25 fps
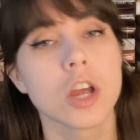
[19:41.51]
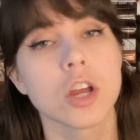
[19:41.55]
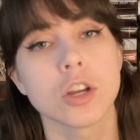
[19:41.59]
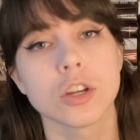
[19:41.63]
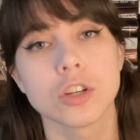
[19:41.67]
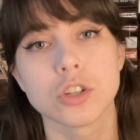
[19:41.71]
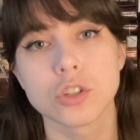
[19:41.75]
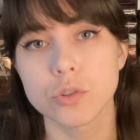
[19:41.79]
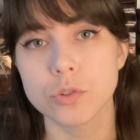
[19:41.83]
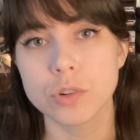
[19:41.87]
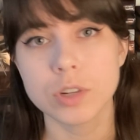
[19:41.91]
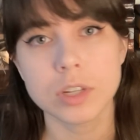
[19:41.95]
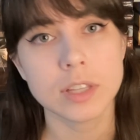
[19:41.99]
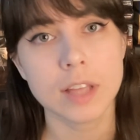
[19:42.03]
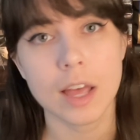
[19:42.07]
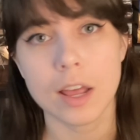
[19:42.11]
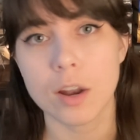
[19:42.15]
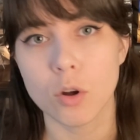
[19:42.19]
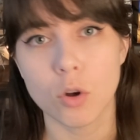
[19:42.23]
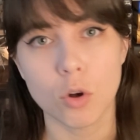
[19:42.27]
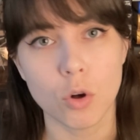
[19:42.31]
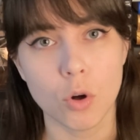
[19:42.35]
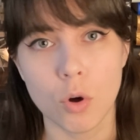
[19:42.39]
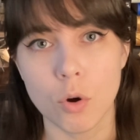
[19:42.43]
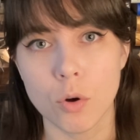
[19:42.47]
during that
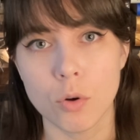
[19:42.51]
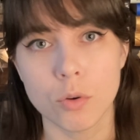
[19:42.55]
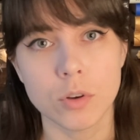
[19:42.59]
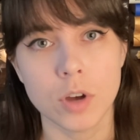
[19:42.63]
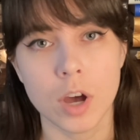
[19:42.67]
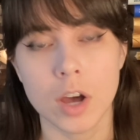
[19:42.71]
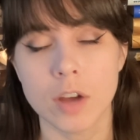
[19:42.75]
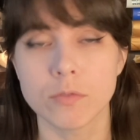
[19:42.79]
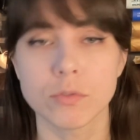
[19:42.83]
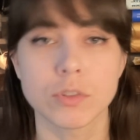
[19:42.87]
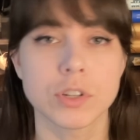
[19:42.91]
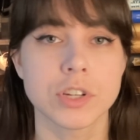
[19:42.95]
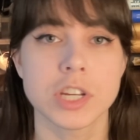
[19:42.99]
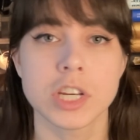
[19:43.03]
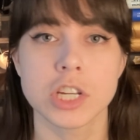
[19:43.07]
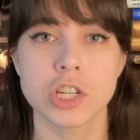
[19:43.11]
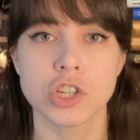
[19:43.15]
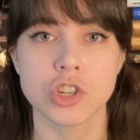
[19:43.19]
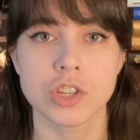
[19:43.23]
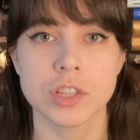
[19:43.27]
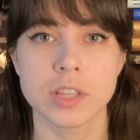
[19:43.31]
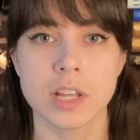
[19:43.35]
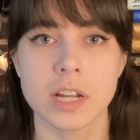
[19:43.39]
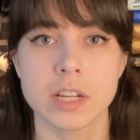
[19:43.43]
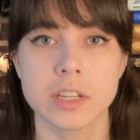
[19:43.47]
whole
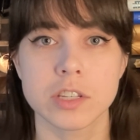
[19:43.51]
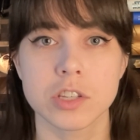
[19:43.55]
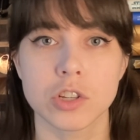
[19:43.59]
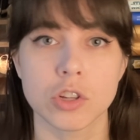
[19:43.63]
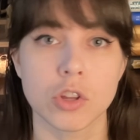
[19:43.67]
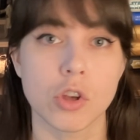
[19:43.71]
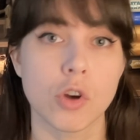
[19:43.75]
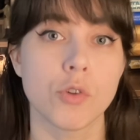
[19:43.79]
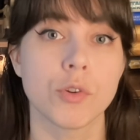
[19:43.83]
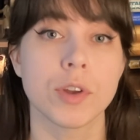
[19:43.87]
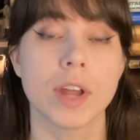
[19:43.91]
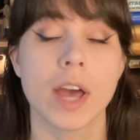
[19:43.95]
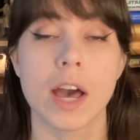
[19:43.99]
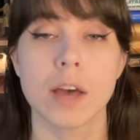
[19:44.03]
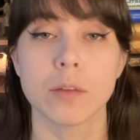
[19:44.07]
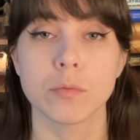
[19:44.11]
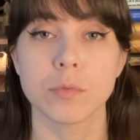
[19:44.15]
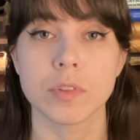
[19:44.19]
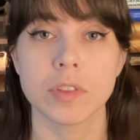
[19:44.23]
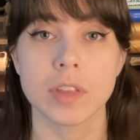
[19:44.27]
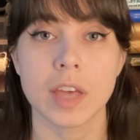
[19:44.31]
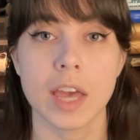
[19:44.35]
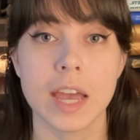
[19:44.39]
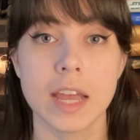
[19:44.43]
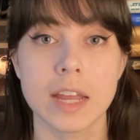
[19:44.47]
confrontation that Sloane had
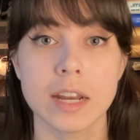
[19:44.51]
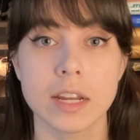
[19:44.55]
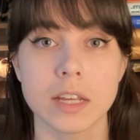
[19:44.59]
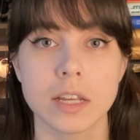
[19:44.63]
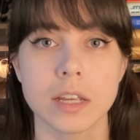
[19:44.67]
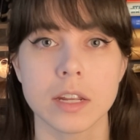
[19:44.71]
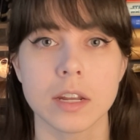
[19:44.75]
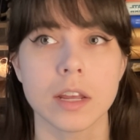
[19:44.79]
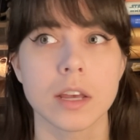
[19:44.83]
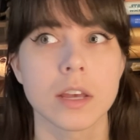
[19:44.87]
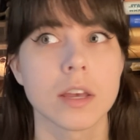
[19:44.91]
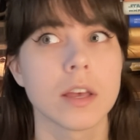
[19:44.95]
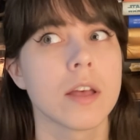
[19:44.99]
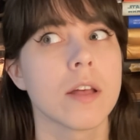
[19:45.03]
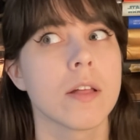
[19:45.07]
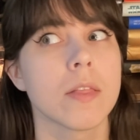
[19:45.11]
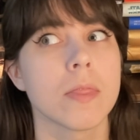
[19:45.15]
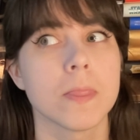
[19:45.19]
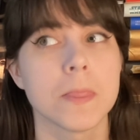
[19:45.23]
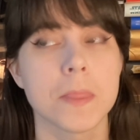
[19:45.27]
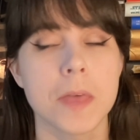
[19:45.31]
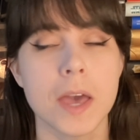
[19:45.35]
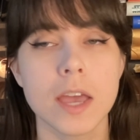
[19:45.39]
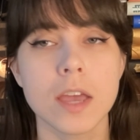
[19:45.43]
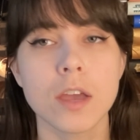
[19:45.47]
with Kanan,
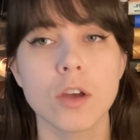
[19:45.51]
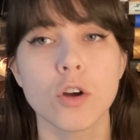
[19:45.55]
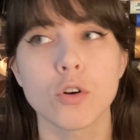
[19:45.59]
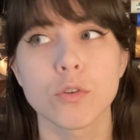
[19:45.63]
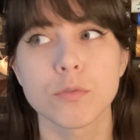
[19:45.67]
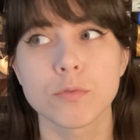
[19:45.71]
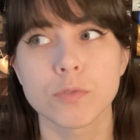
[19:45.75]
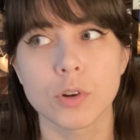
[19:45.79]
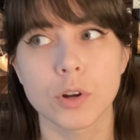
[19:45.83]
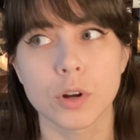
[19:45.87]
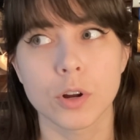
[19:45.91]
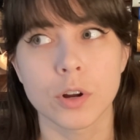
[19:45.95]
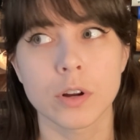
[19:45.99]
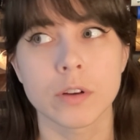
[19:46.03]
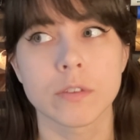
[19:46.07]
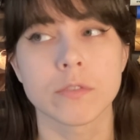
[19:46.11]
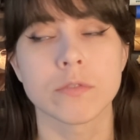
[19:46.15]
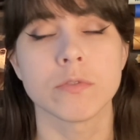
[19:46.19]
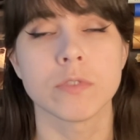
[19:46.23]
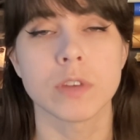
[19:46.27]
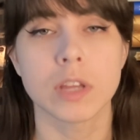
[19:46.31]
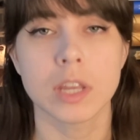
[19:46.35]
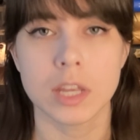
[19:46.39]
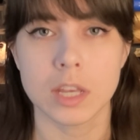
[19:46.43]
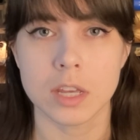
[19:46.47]
they overheard
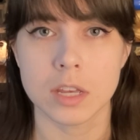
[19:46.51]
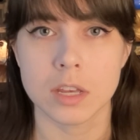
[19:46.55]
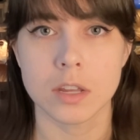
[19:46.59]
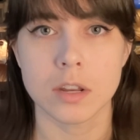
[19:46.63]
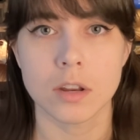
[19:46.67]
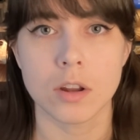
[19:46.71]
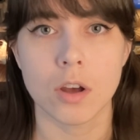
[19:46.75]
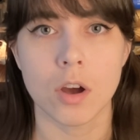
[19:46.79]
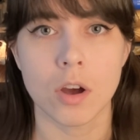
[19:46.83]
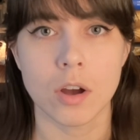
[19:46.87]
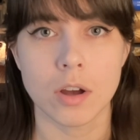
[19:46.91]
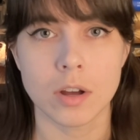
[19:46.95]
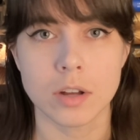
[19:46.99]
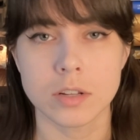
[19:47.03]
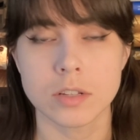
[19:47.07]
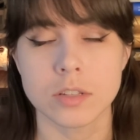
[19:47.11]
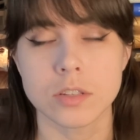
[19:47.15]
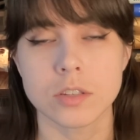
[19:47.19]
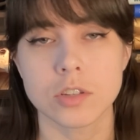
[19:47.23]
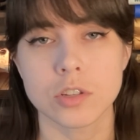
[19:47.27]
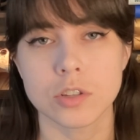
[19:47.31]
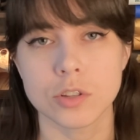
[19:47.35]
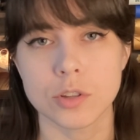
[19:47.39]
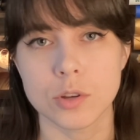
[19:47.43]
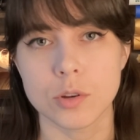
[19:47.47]
Vidian on
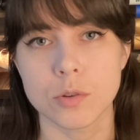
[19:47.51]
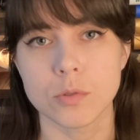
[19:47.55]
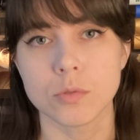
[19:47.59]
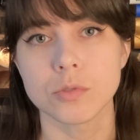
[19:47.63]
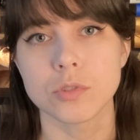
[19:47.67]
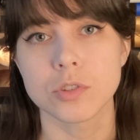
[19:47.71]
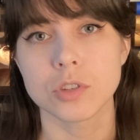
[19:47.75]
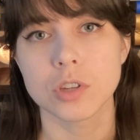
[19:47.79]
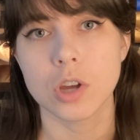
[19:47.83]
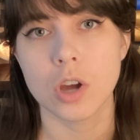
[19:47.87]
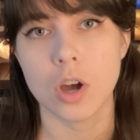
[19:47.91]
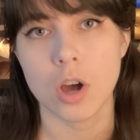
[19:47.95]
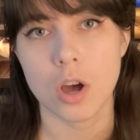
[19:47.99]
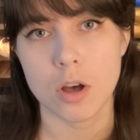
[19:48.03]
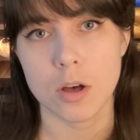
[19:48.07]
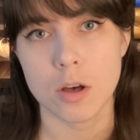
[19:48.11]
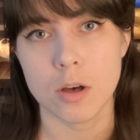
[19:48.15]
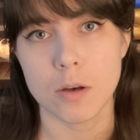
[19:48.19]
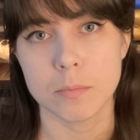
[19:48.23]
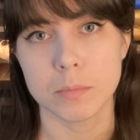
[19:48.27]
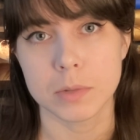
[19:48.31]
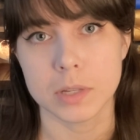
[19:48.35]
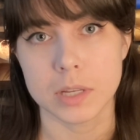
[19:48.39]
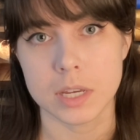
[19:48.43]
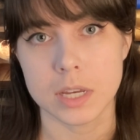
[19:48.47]
Sloane's
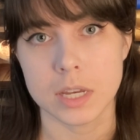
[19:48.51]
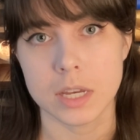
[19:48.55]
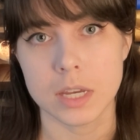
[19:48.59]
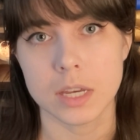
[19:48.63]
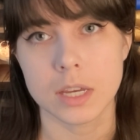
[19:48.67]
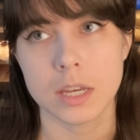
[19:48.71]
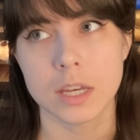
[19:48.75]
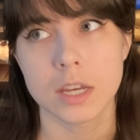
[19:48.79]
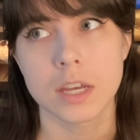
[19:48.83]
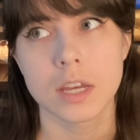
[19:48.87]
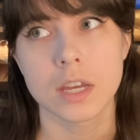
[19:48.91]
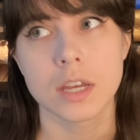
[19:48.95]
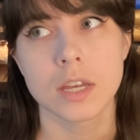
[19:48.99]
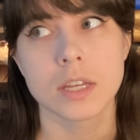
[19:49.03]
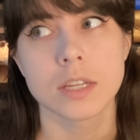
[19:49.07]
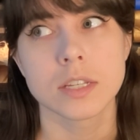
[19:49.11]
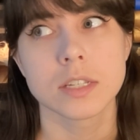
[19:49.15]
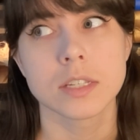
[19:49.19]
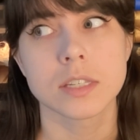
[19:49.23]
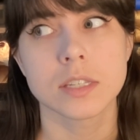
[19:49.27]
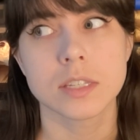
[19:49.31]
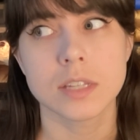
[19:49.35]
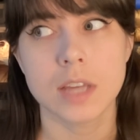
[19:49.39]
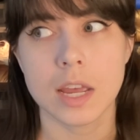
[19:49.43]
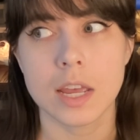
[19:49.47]
comm link
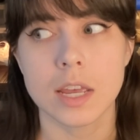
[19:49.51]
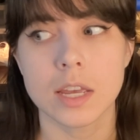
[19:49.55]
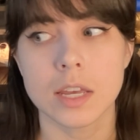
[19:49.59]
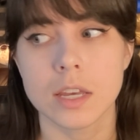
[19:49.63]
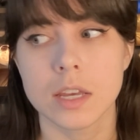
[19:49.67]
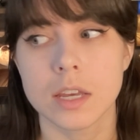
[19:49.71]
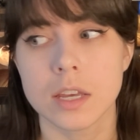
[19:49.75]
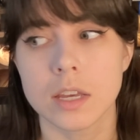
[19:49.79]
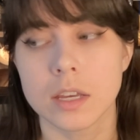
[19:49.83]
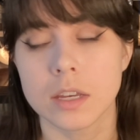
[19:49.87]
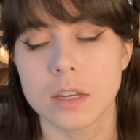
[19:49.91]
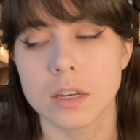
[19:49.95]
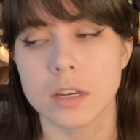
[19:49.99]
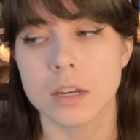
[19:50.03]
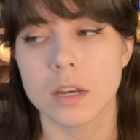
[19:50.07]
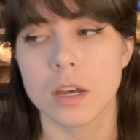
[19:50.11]
saying